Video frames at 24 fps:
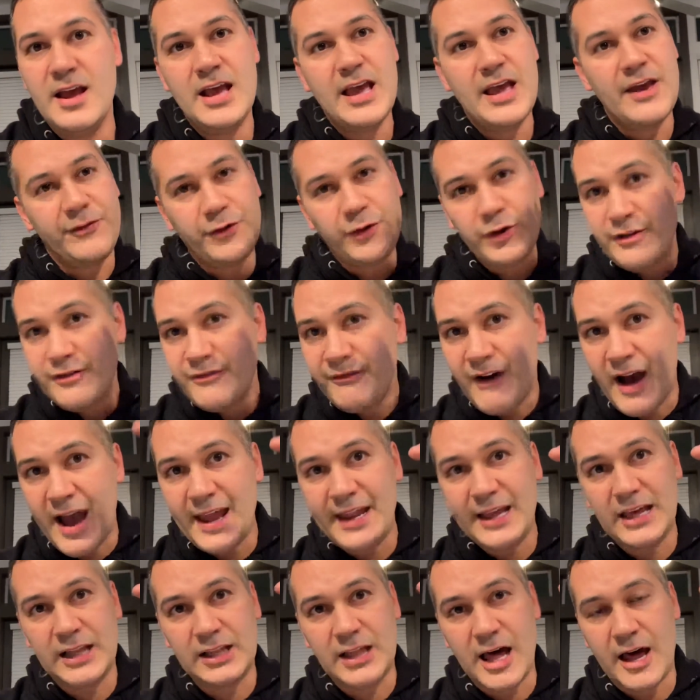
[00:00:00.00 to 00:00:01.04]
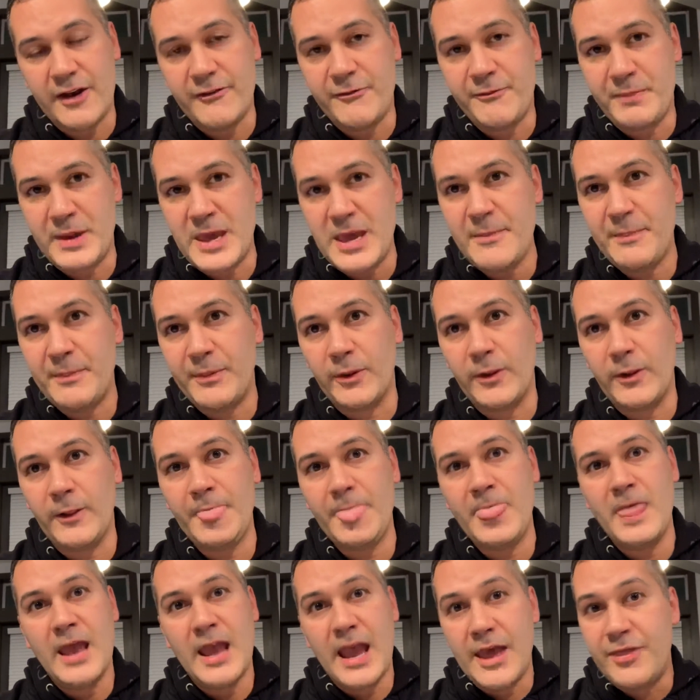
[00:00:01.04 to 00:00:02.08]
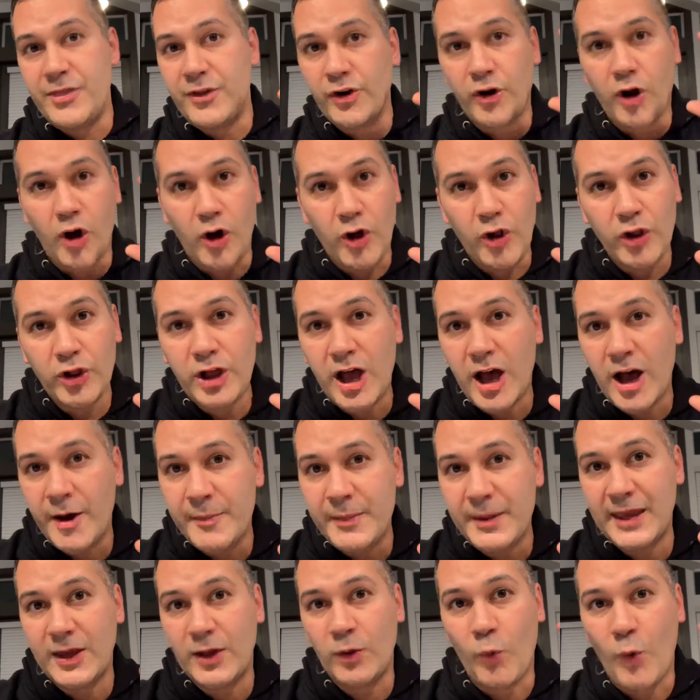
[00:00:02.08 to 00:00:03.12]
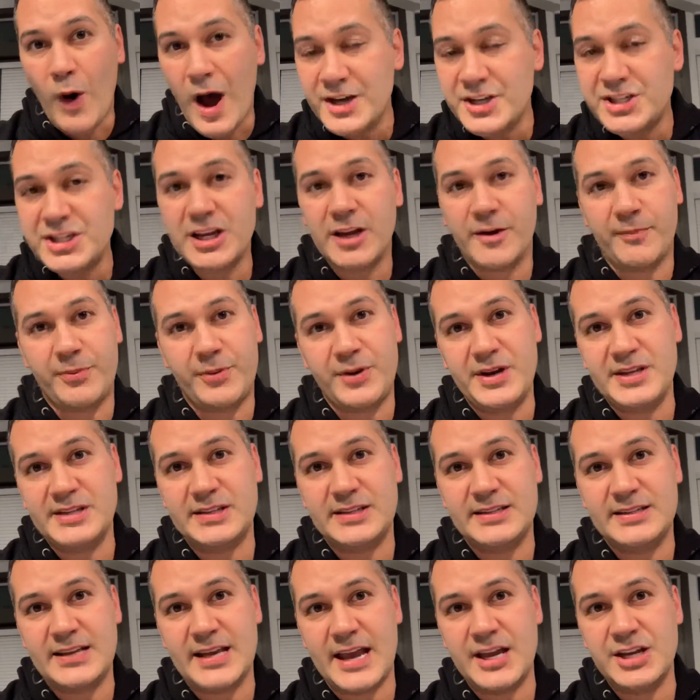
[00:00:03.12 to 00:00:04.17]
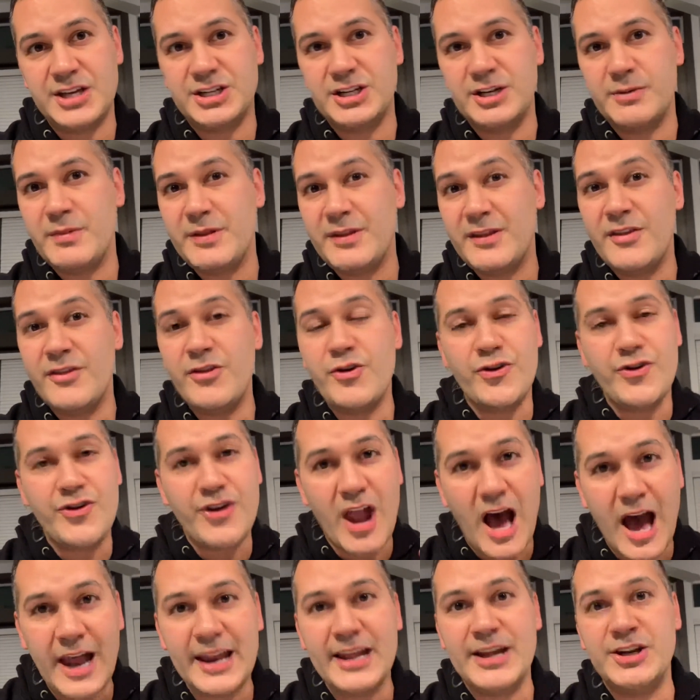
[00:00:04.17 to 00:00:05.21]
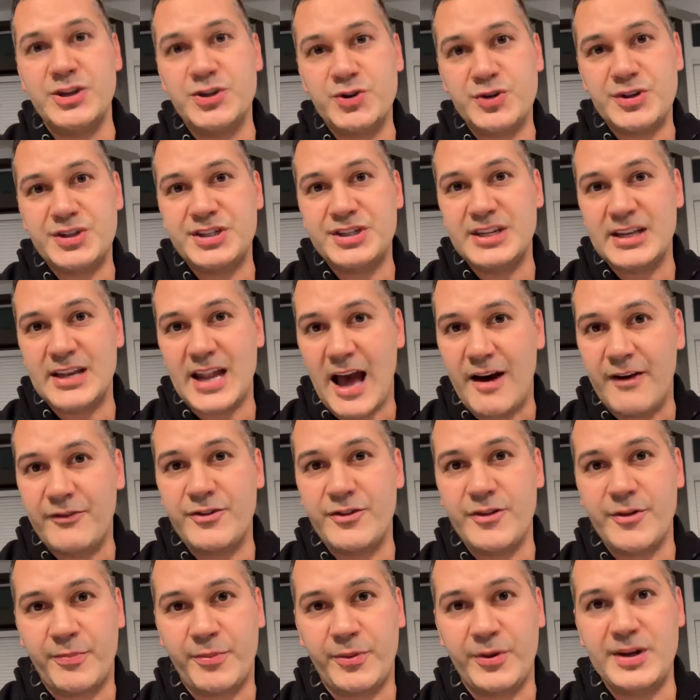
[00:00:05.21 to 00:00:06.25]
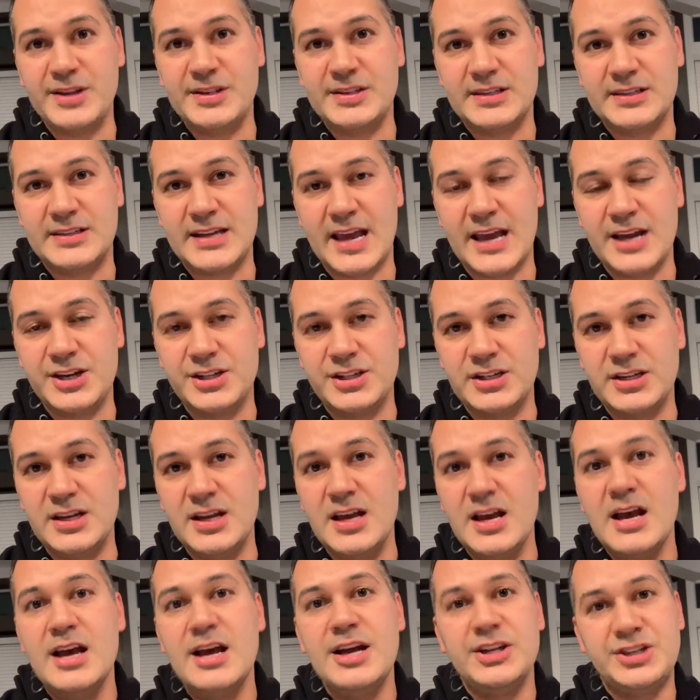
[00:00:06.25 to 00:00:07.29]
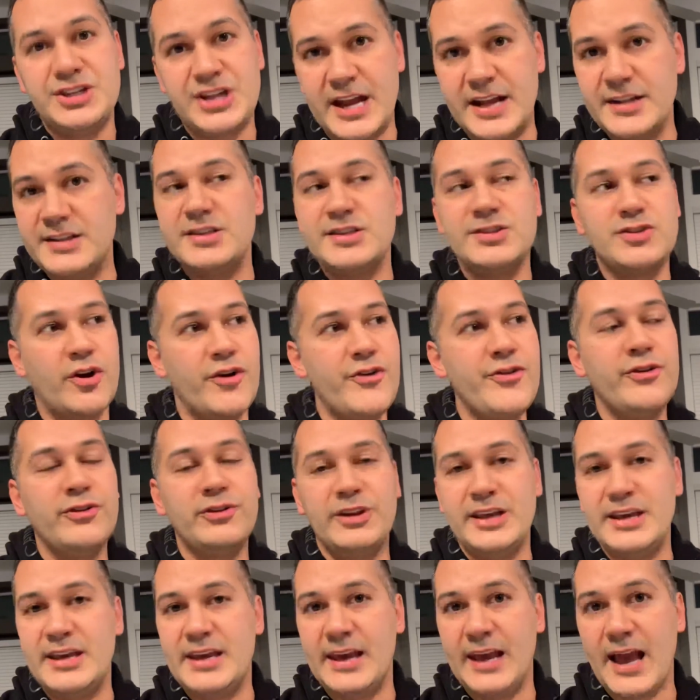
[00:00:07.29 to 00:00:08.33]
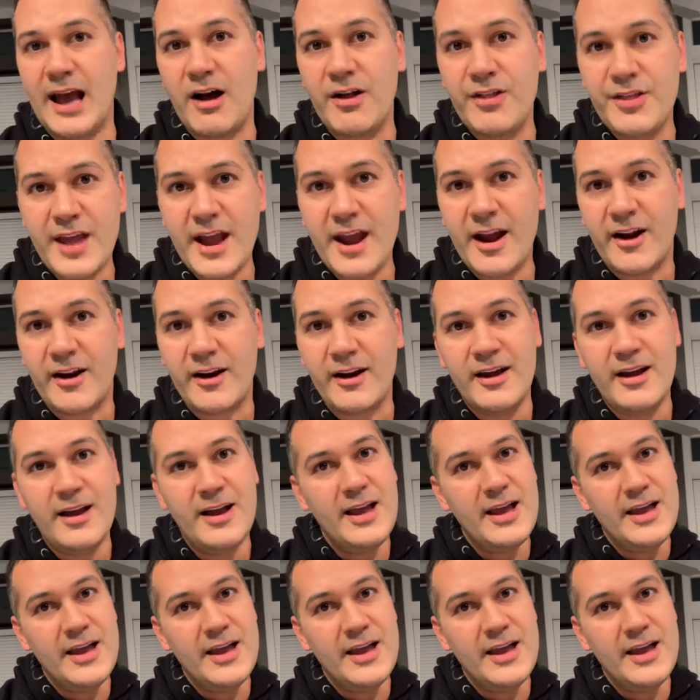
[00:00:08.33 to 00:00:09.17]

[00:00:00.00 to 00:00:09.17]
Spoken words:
If you're inviting a lot of people and they're all coming and watching a presentation, but then they're not interested after the presentation, chances are they're leaking out there.